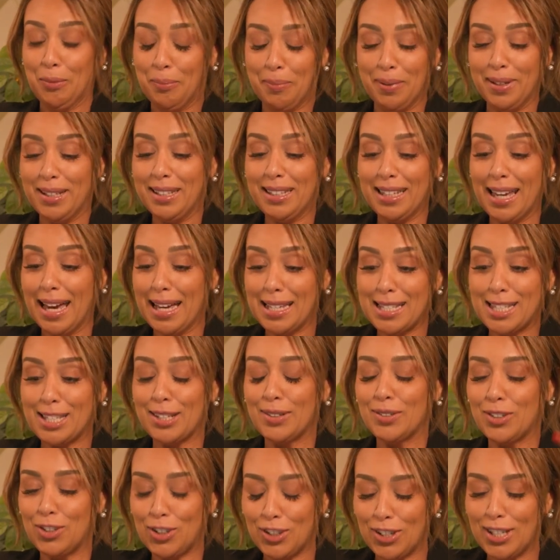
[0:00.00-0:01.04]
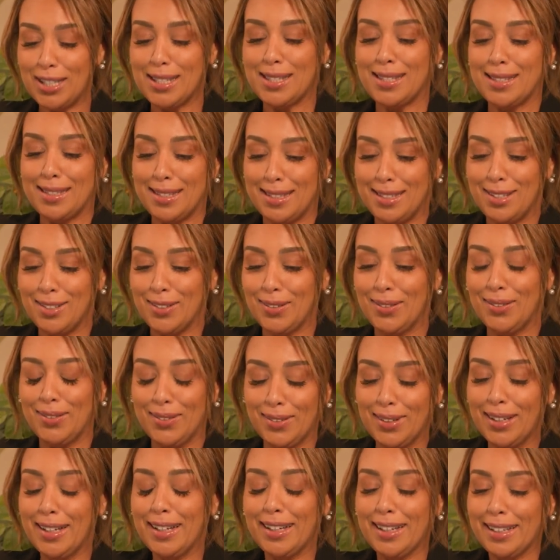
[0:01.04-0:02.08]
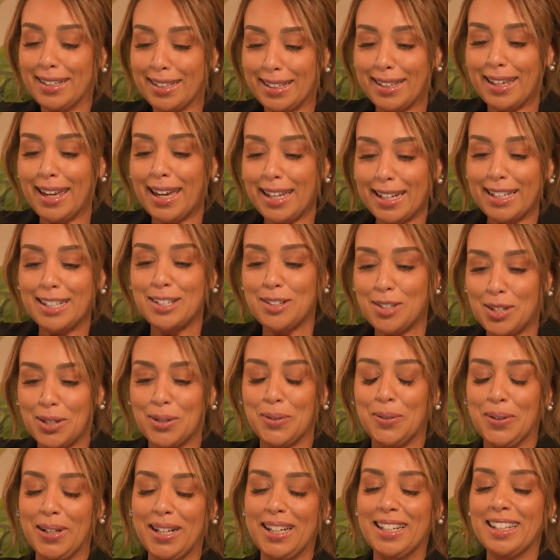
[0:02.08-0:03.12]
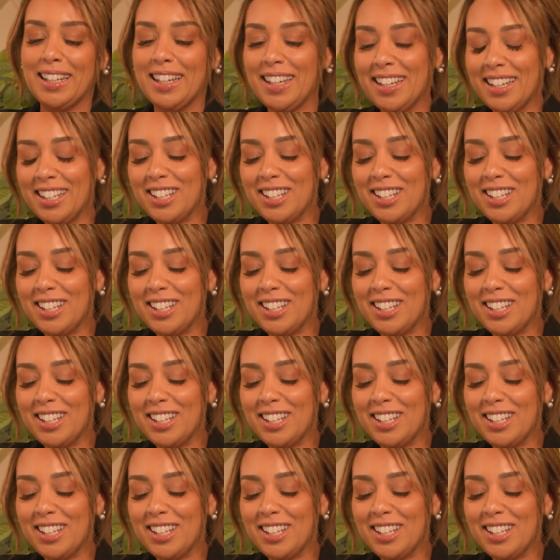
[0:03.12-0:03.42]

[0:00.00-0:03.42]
But yeah, so just to get into it,